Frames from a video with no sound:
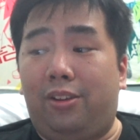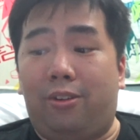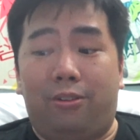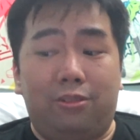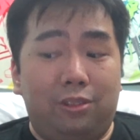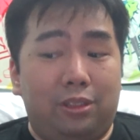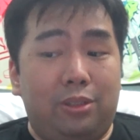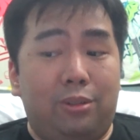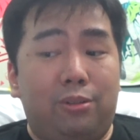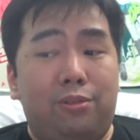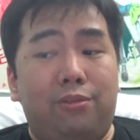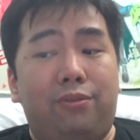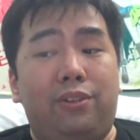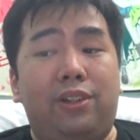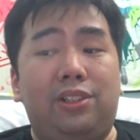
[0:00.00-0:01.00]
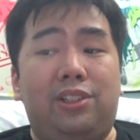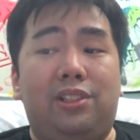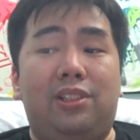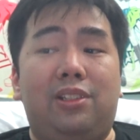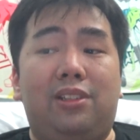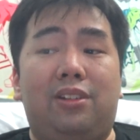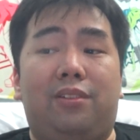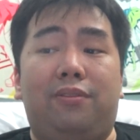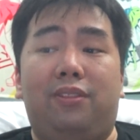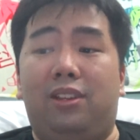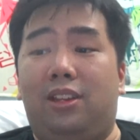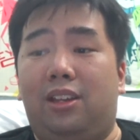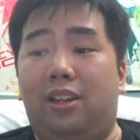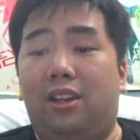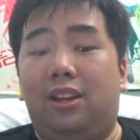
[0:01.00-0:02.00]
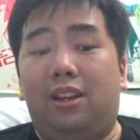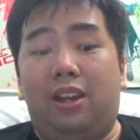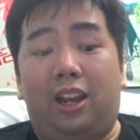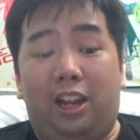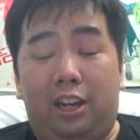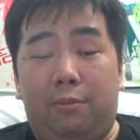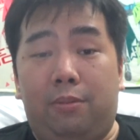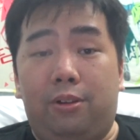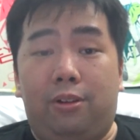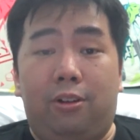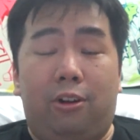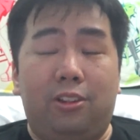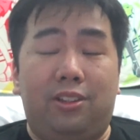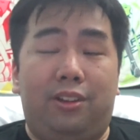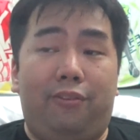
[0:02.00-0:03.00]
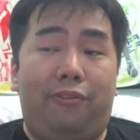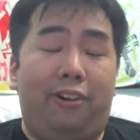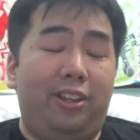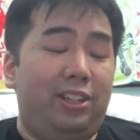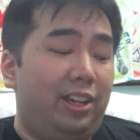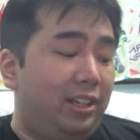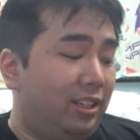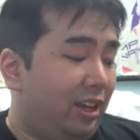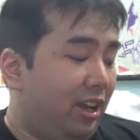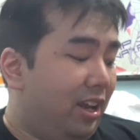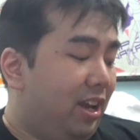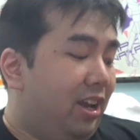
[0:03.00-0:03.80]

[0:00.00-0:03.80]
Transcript: console versions of the Animal Crossing franchise.